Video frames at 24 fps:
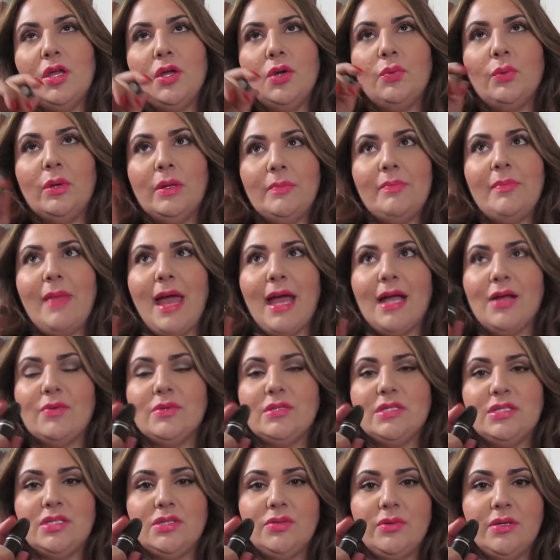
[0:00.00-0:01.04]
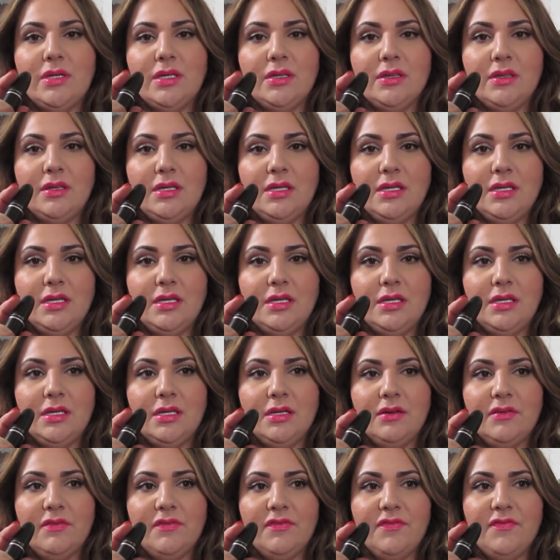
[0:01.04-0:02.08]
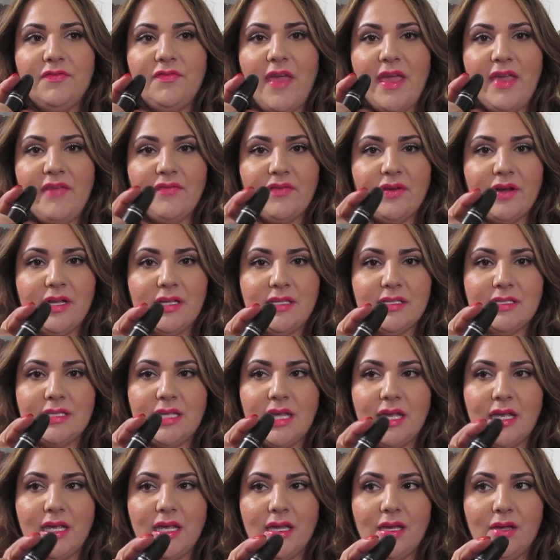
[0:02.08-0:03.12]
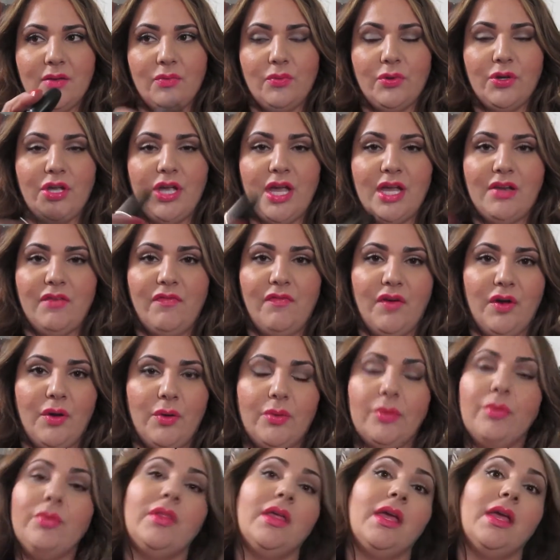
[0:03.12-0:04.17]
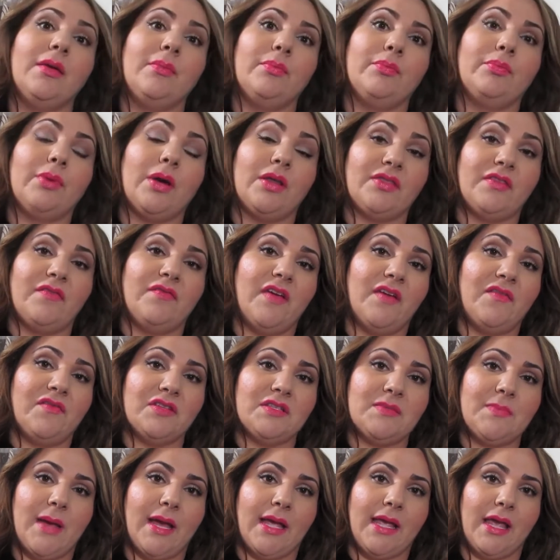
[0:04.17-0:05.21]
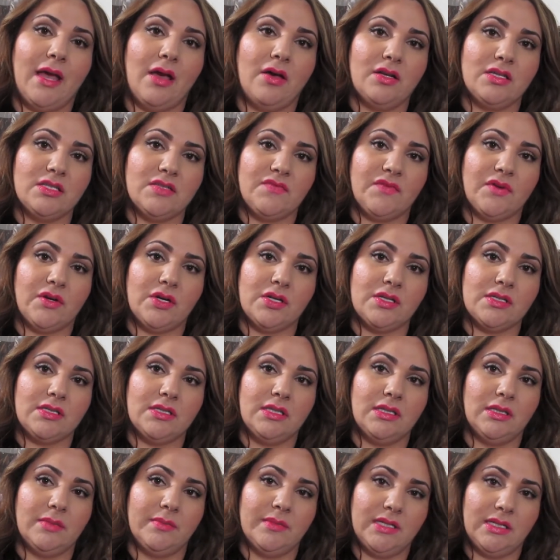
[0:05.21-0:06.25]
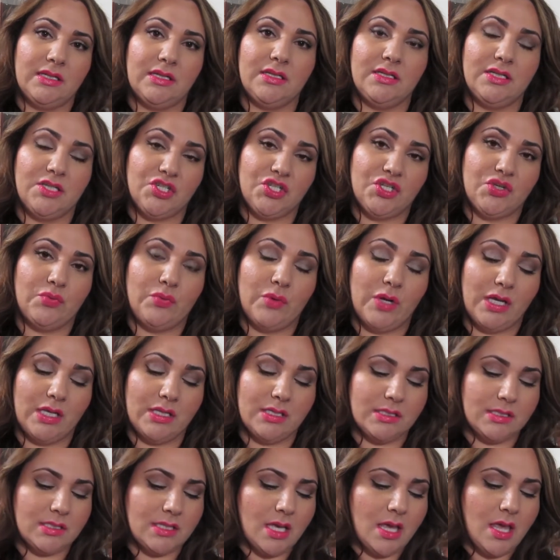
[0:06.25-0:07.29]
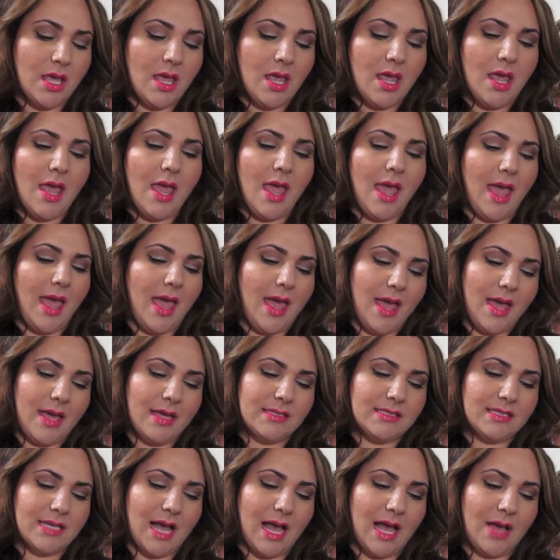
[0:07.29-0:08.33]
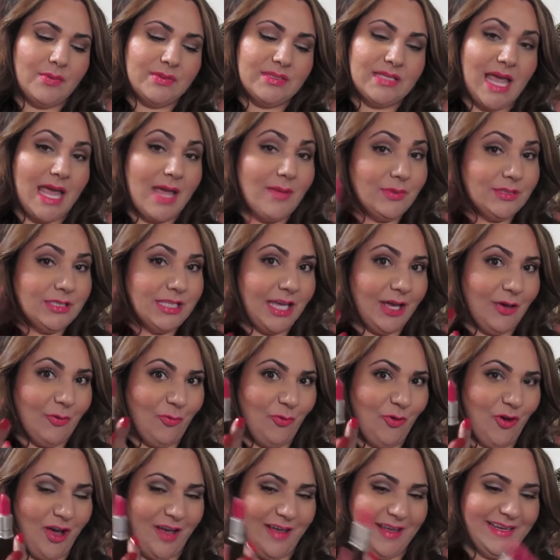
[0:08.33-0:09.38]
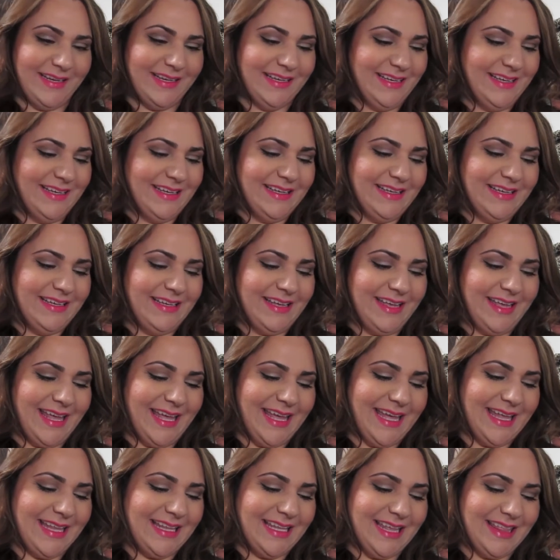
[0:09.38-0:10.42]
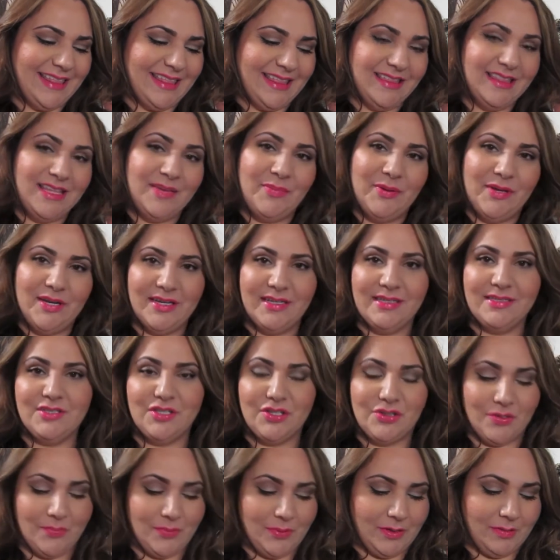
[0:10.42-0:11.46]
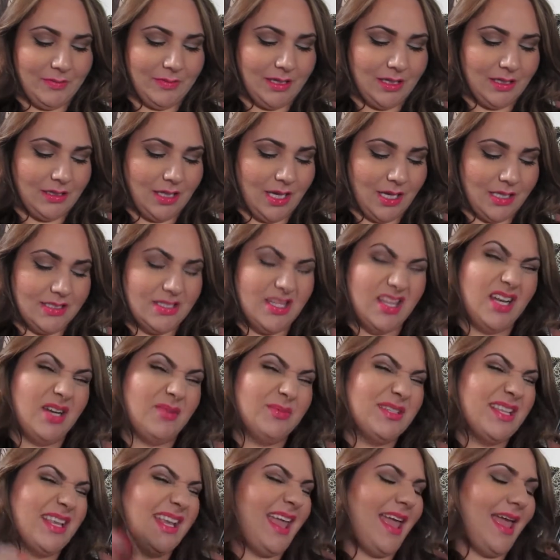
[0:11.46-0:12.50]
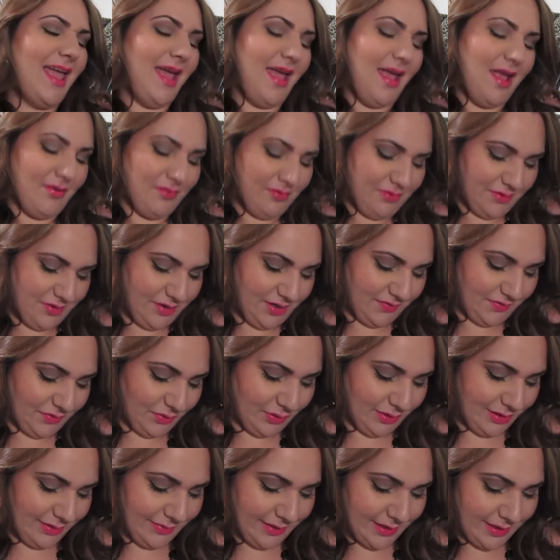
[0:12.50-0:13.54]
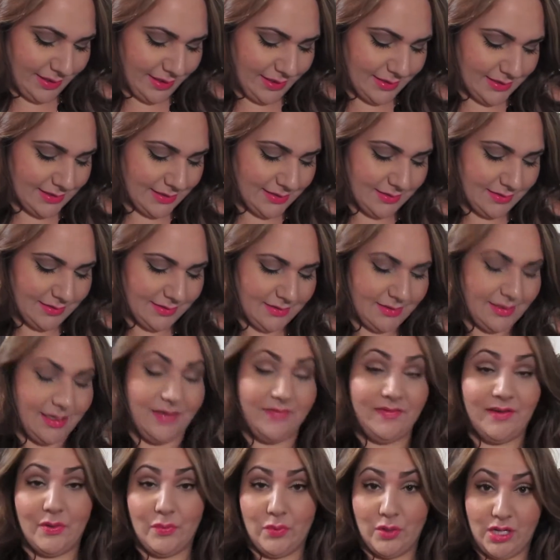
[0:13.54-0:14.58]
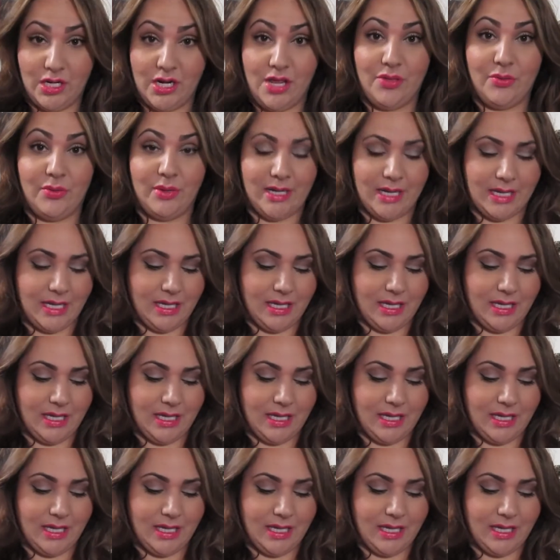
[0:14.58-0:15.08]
when MAC was doing the favorites, like where you had to vote, and they brought the favorites back out as far as the limited edition ones, and I was able to get one. And then they put it into their permanent line, so then I was like, I really don't have to worry about it. If I want another one, I